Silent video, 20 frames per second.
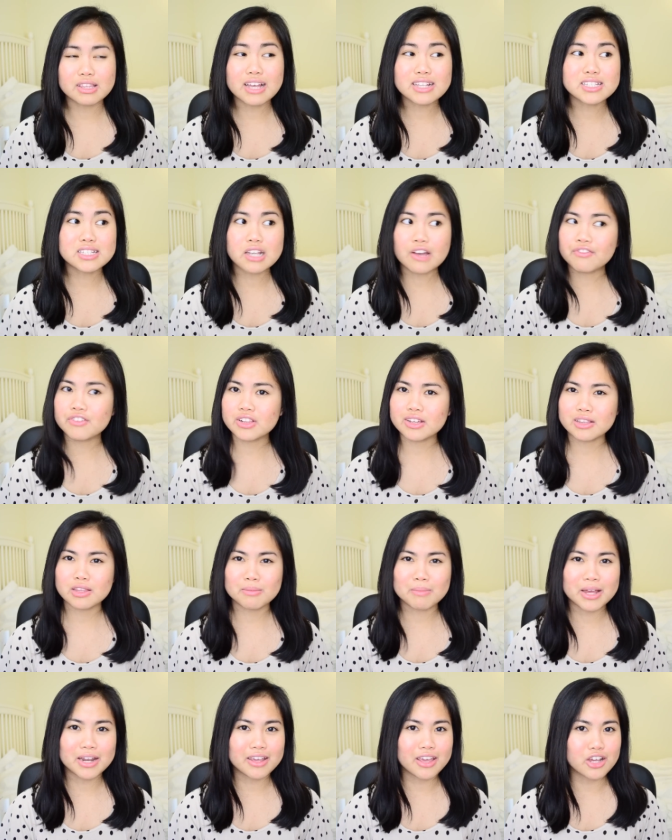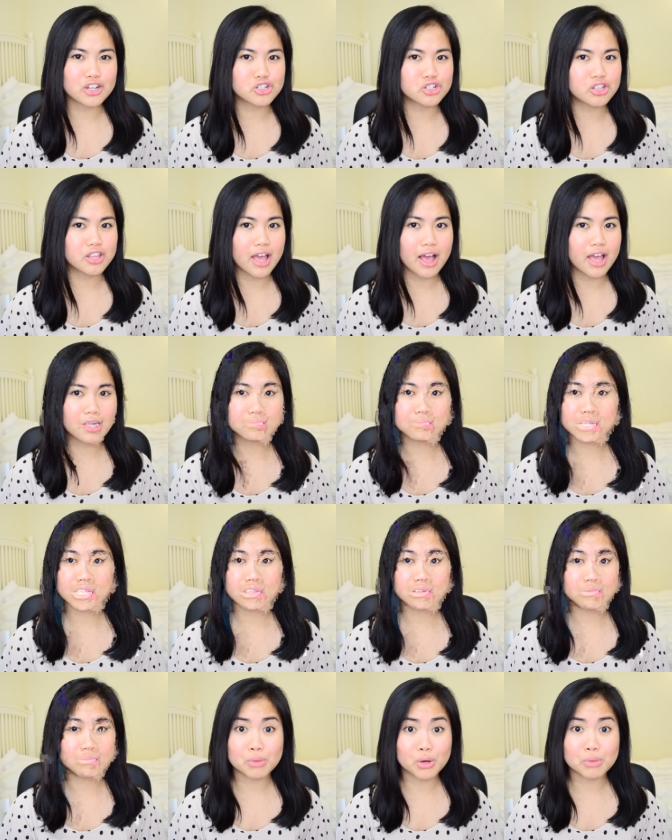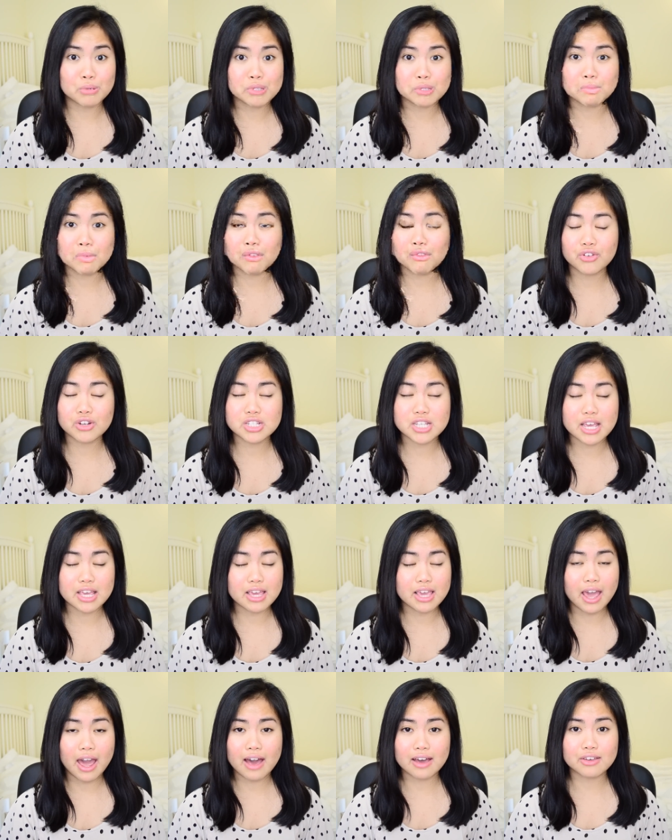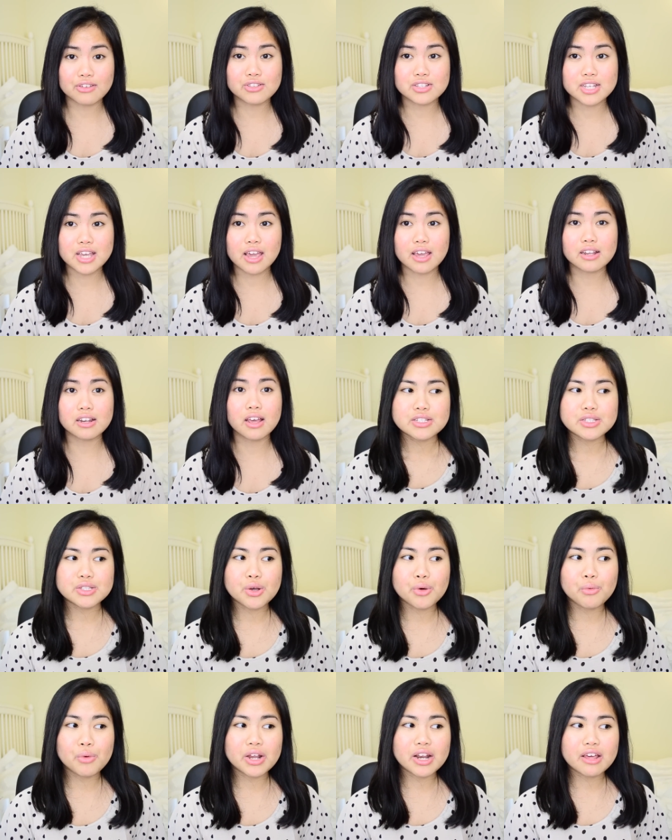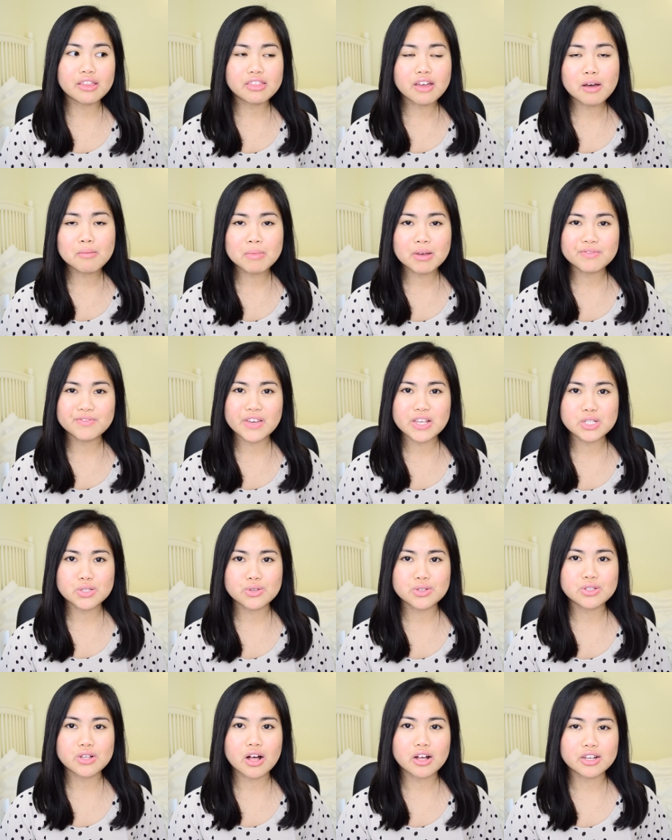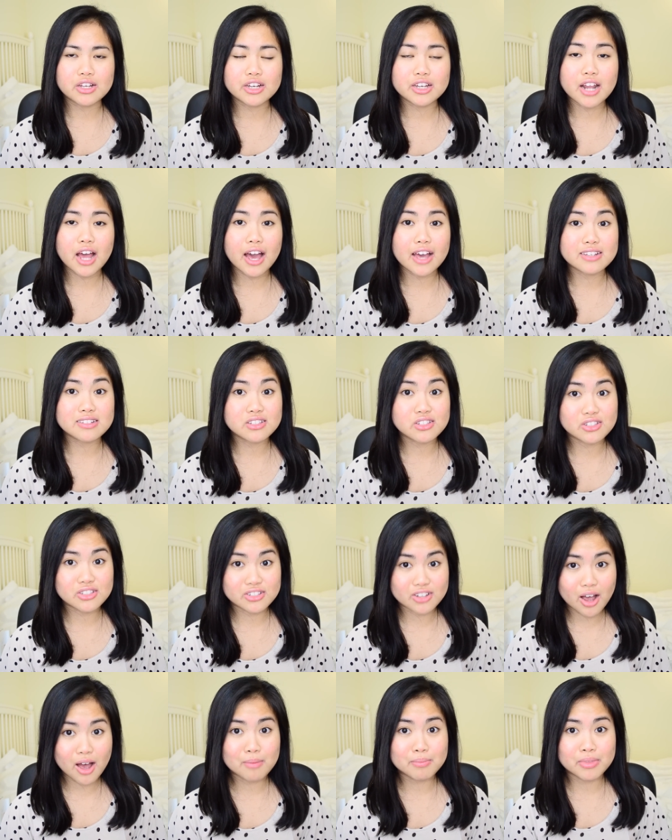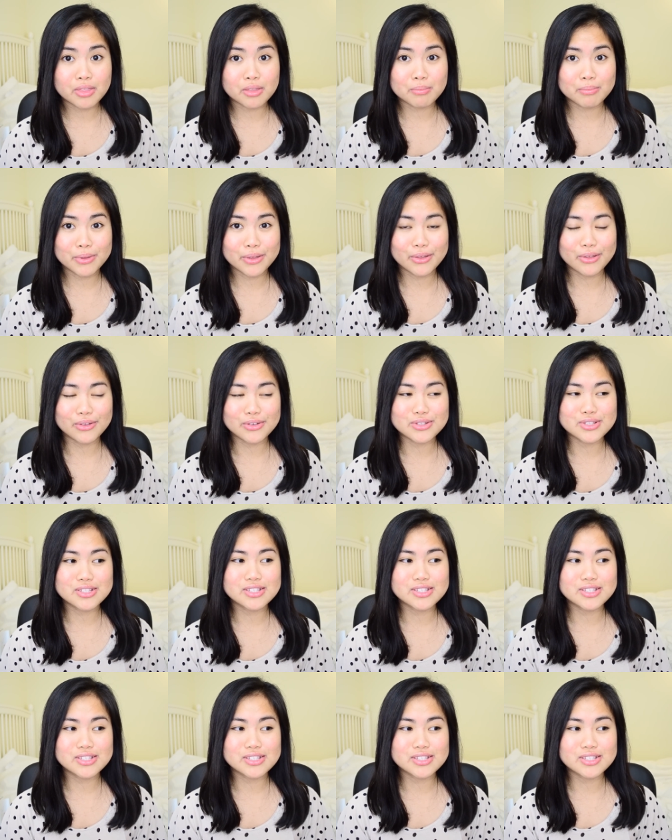That's definitely the medication that helped me the most before taking Accutane. So when I thought my face was all good, I stopped the pills.